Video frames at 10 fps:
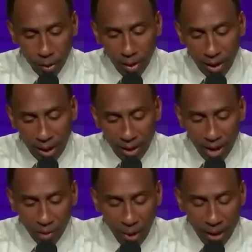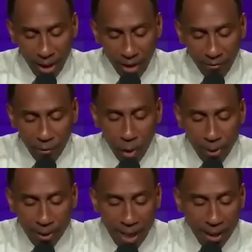Look at this right here.
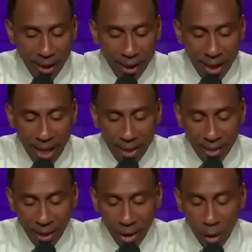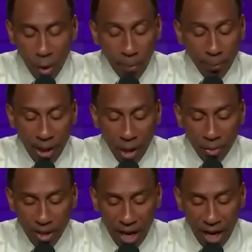Former Danity Kane singer Aubrey
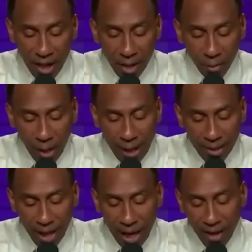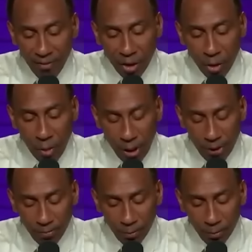O'Day writes, "I never thought
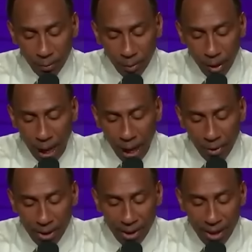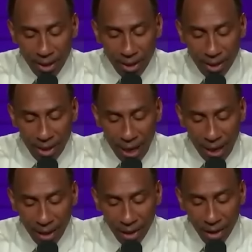I would see this
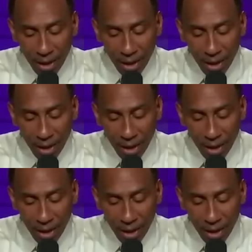day,"